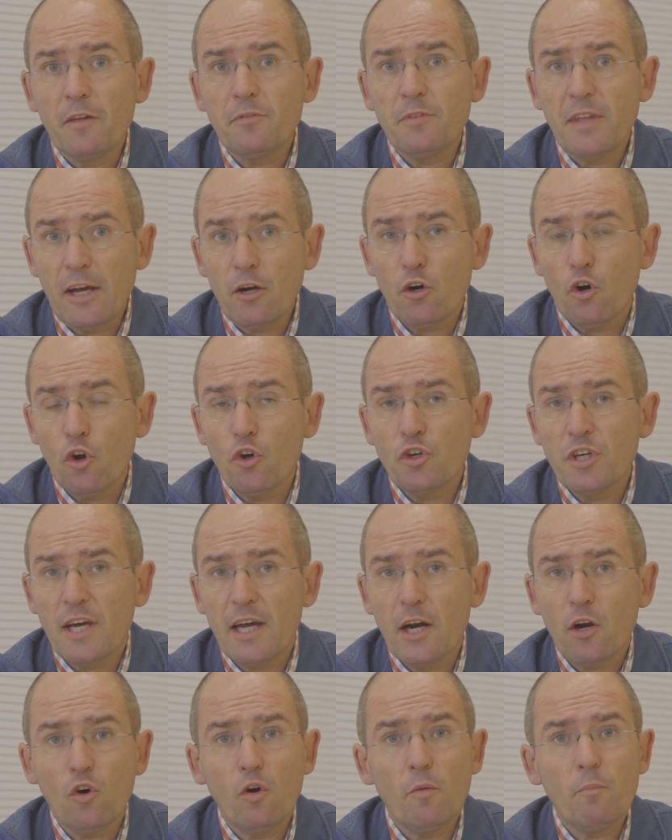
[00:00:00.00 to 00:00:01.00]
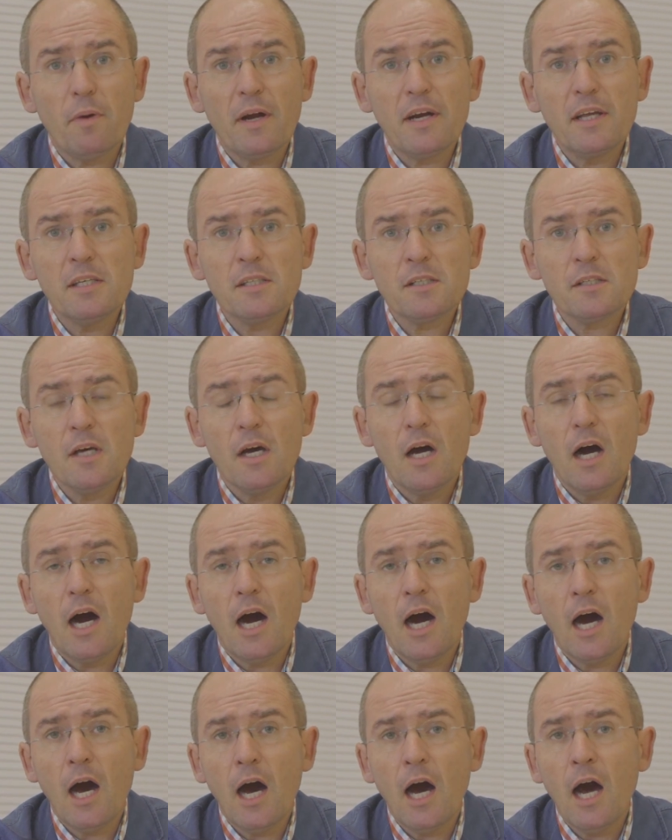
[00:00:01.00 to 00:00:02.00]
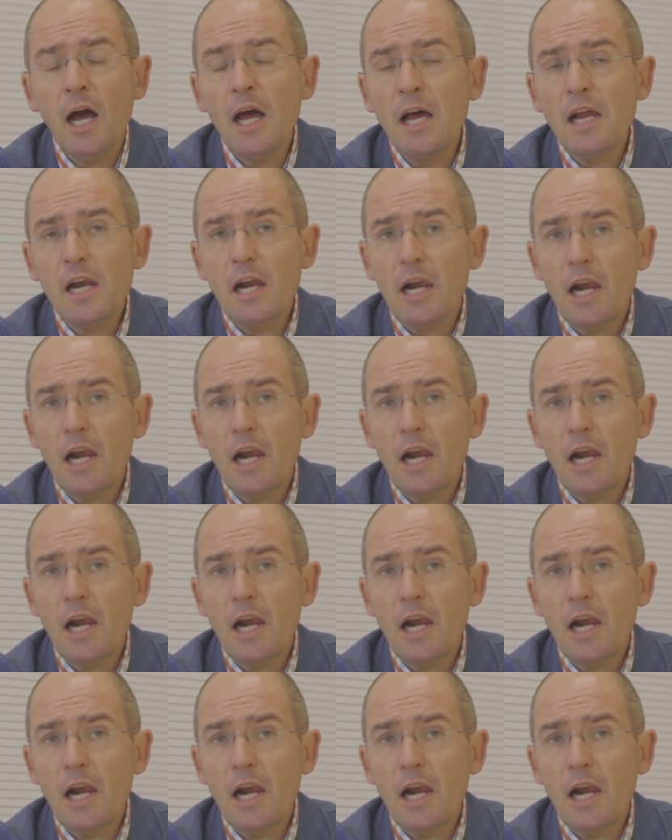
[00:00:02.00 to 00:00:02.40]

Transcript: technological companies, are